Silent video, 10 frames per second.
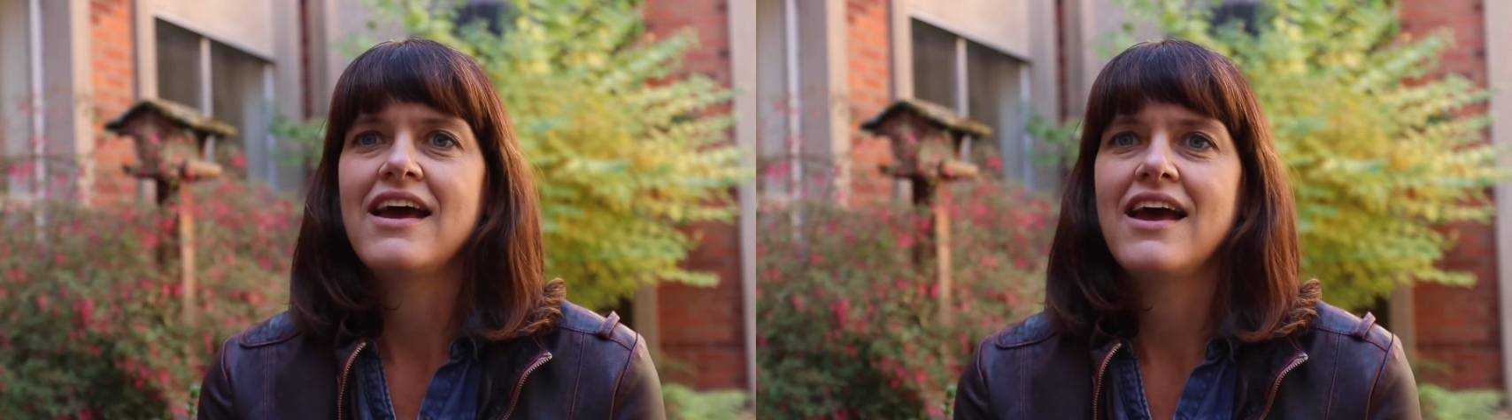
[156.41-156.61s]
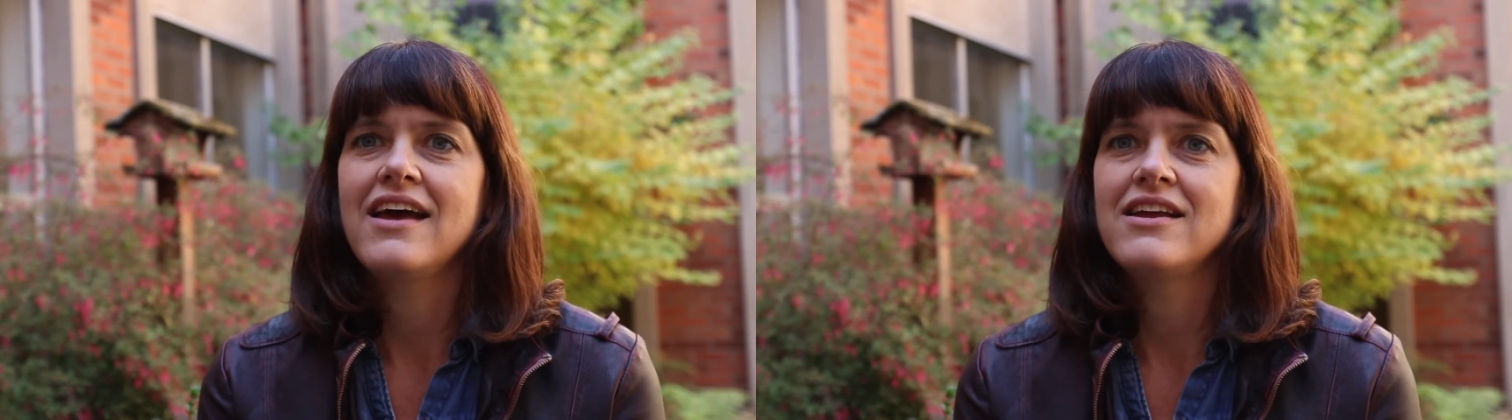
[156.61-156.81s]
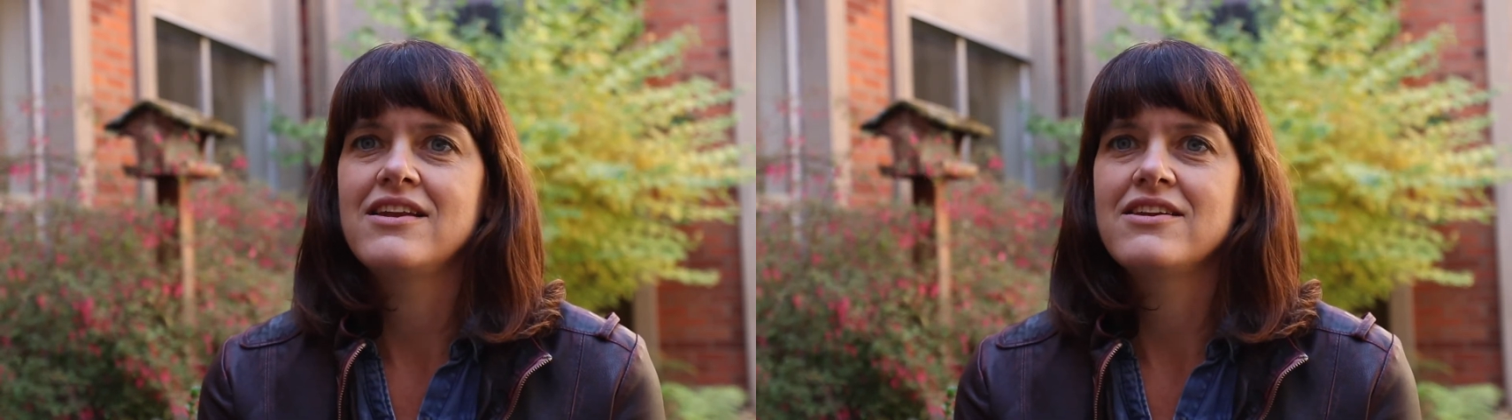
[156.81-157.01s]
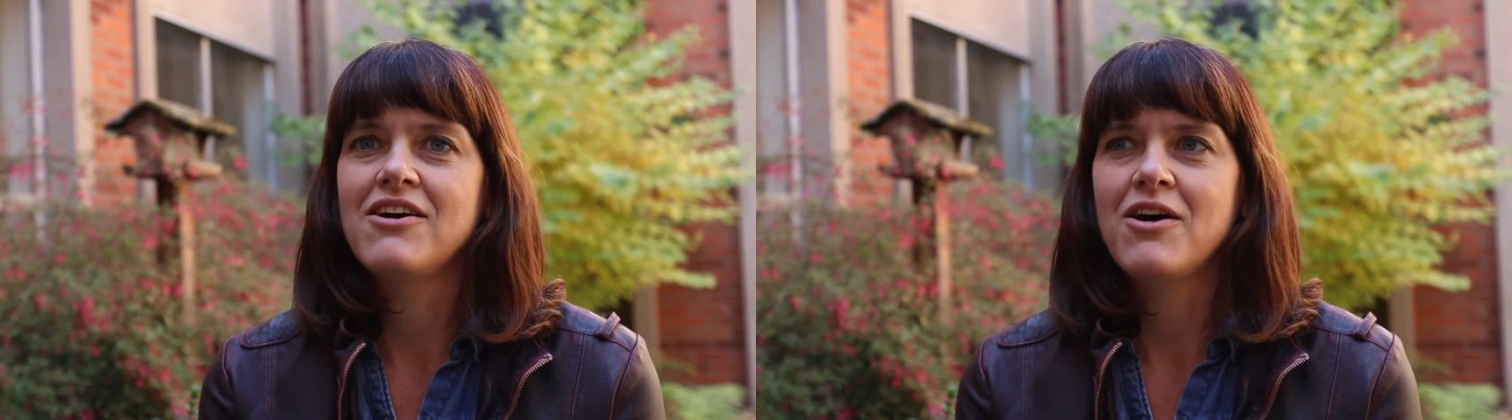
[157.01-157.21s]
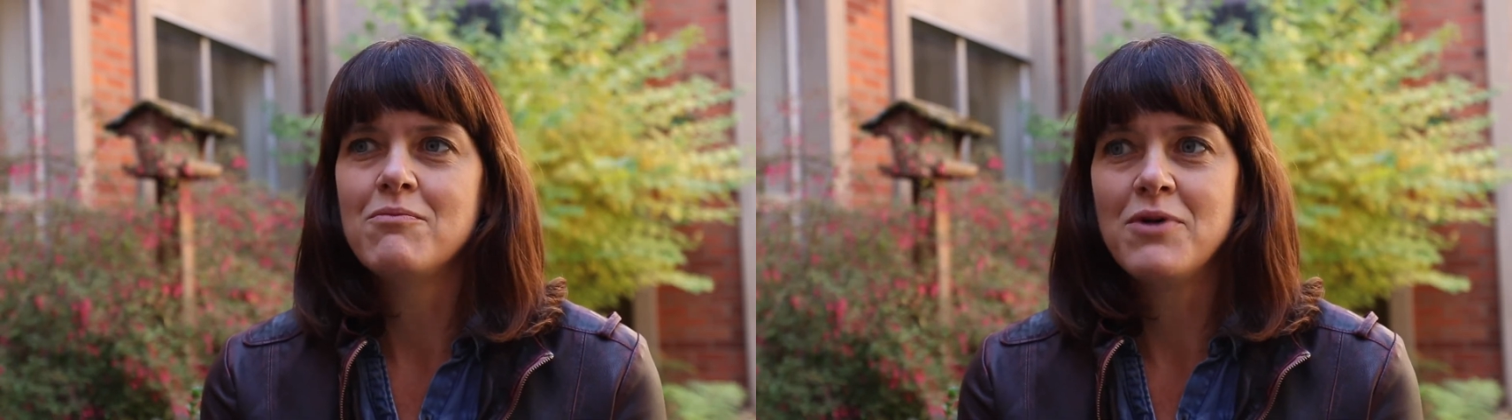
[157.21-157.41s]
And
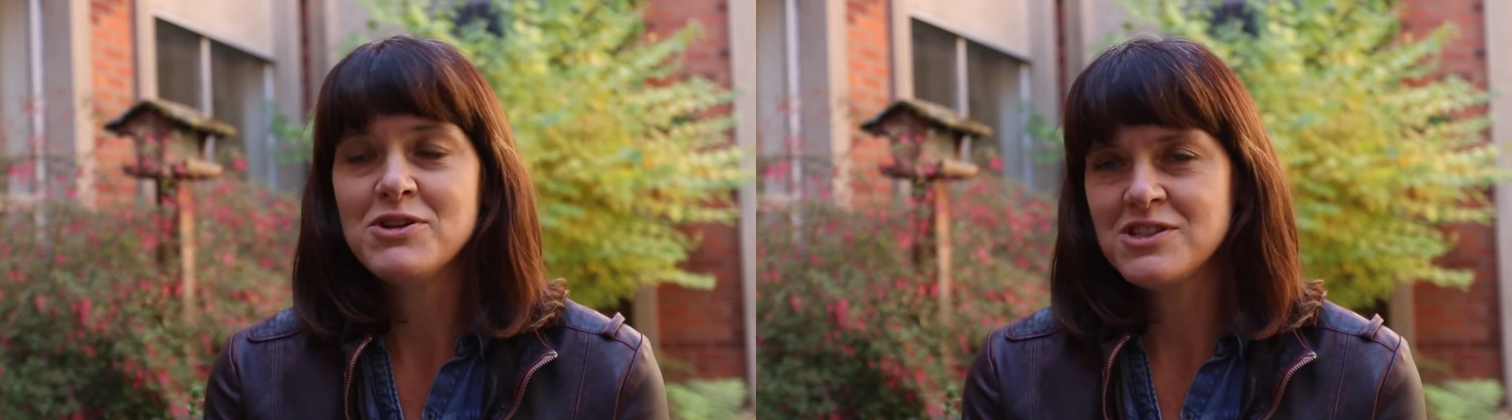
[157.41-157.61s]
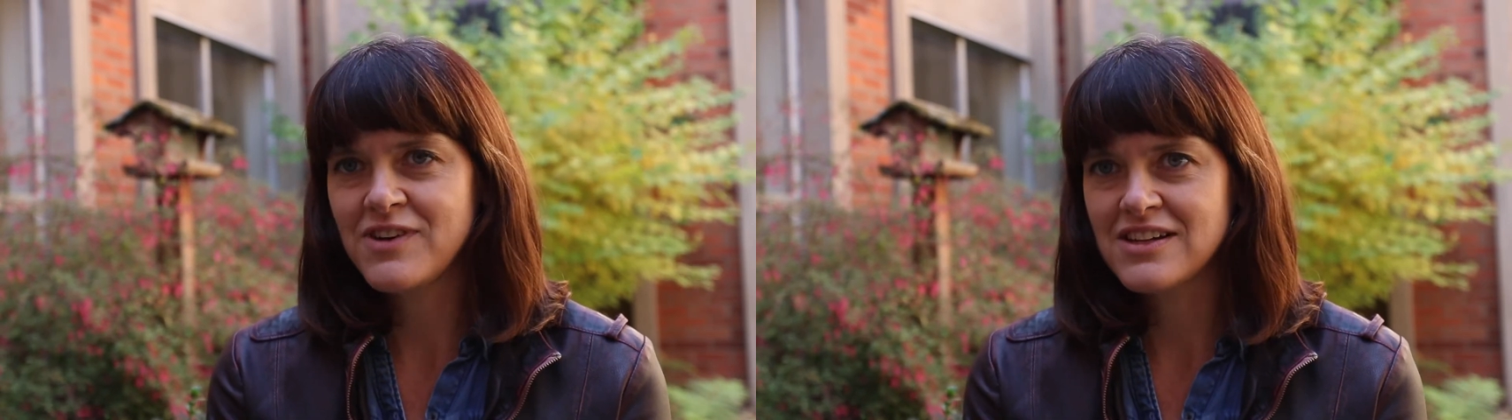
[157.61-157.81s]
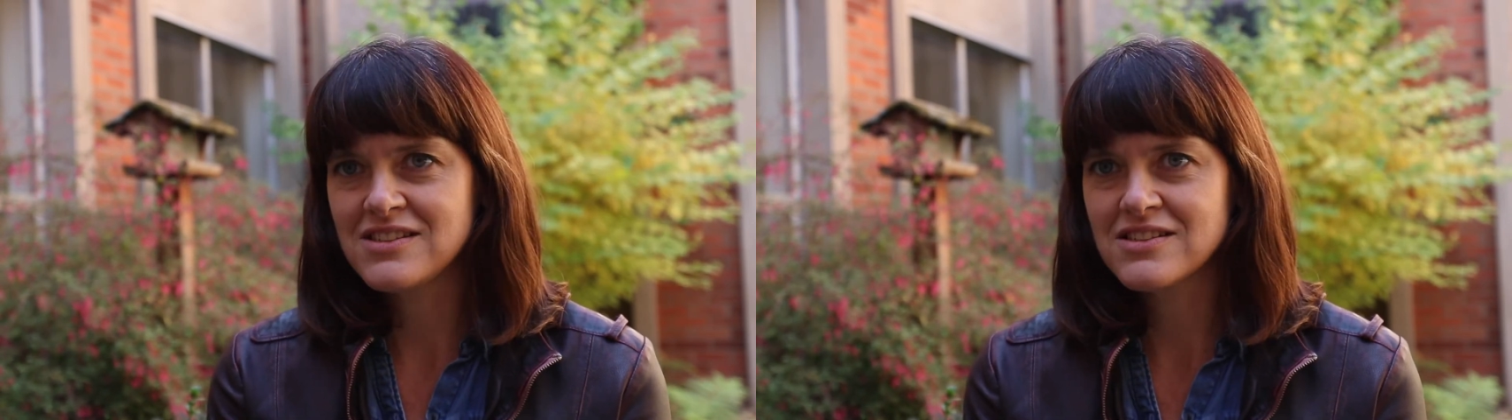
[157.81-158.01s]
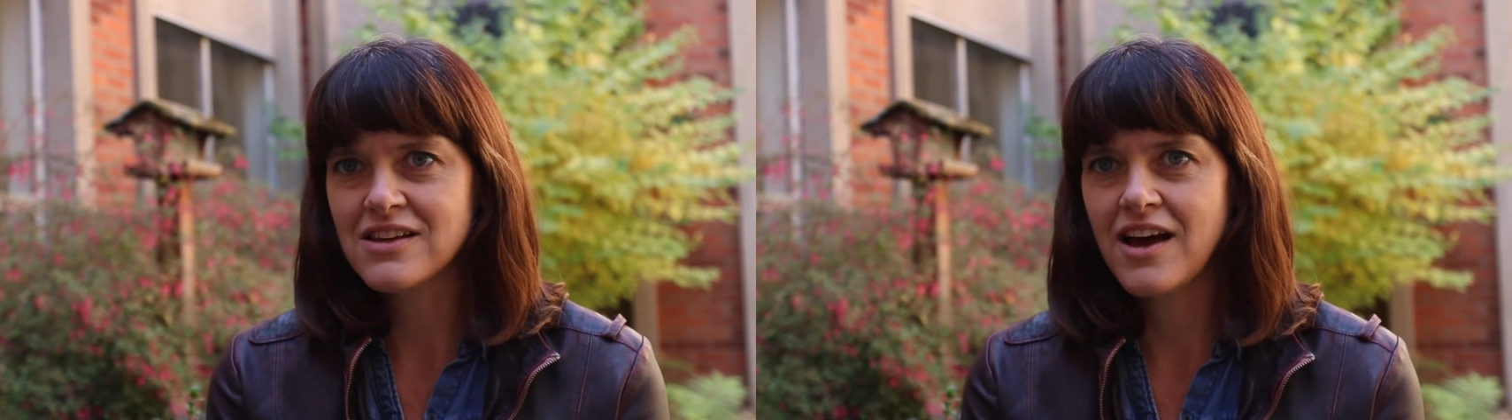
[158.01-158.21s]
most of us,